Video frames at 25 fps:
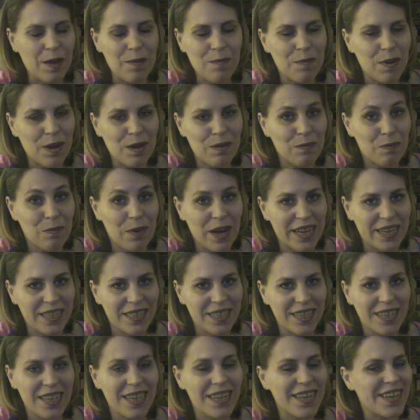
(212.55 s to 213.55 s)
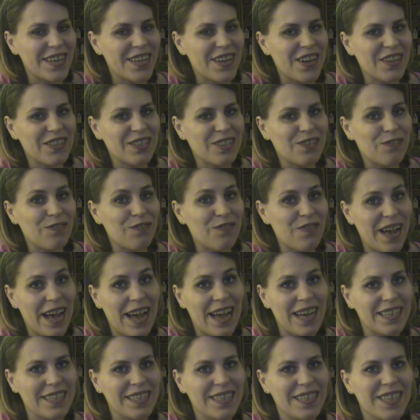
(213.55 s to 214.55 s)
But wait, not so
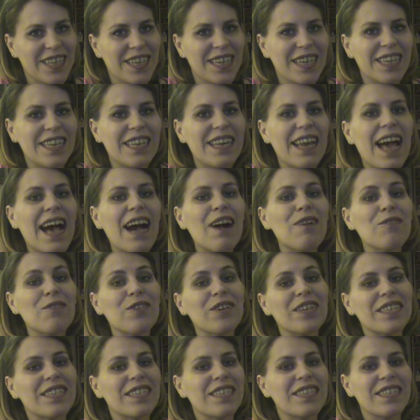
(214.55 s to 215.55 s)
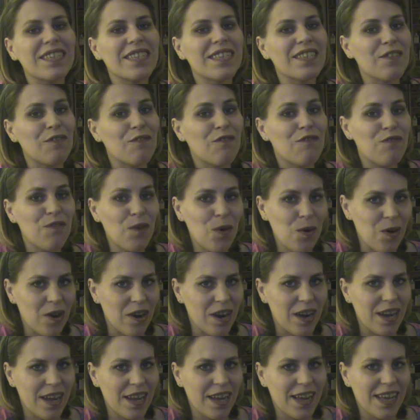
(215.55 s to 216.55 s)
fast. Now we're in season
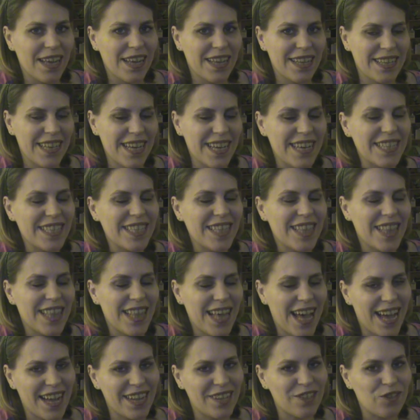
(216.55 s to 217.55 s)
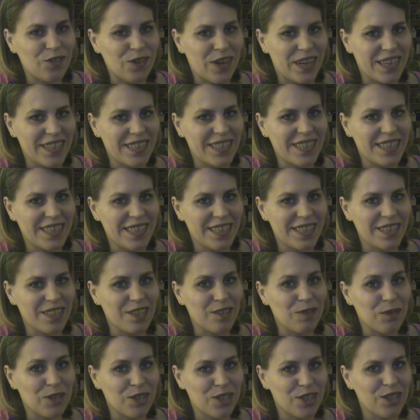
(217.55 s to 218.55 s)
4. Yes, that dreaded
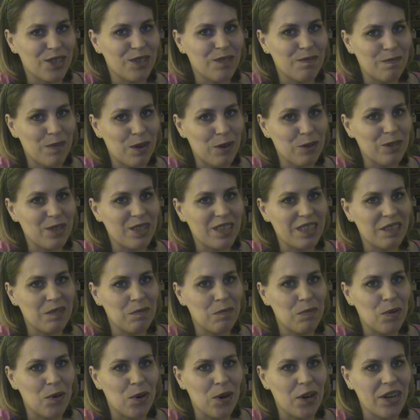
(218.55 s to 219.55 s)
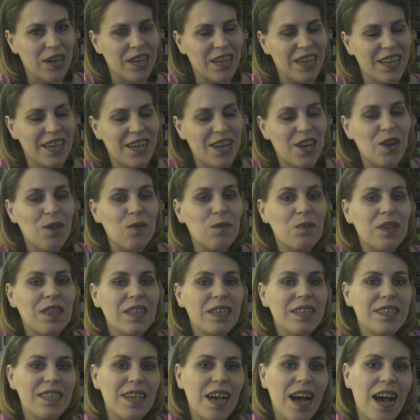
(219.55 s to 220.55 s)
season, which is mostly a bore. With
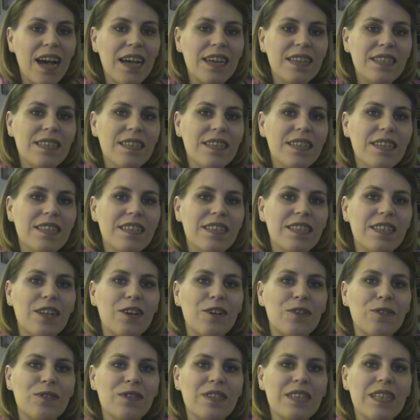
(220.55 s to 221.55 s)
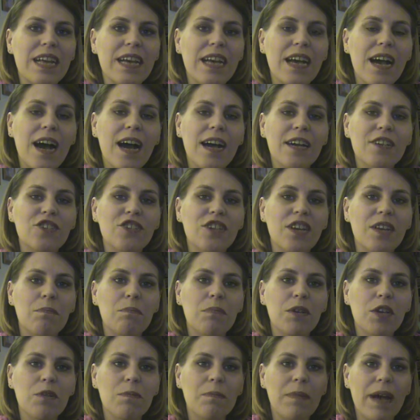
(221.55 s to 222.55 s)
its highs and its lows, like Hush and
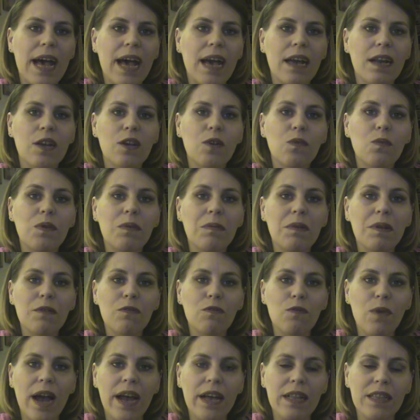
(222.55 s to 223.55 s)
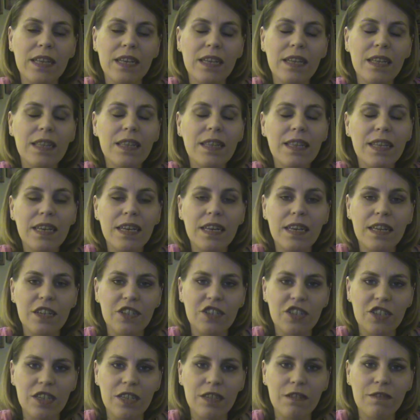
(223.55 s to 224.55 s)
Beer Bad, we meet Riley, the
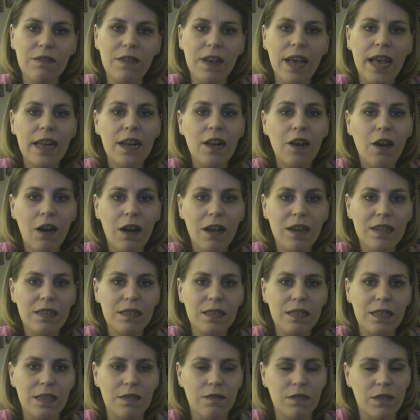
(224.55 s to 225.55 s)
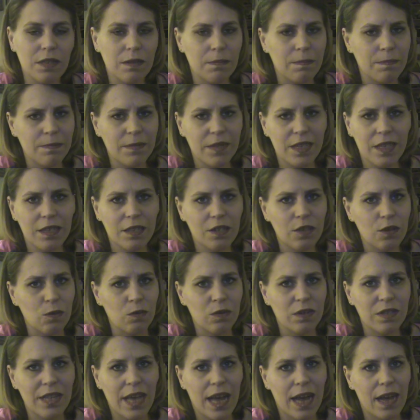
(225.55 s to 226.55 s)
Initiative, and Oz leaves. So
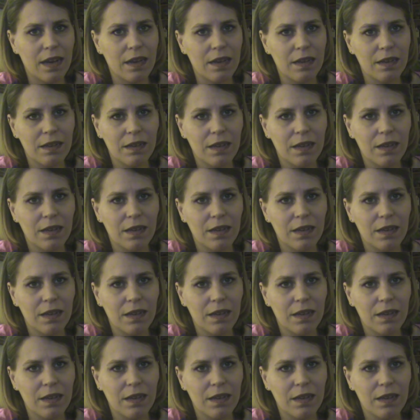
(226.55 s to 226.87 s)
sad.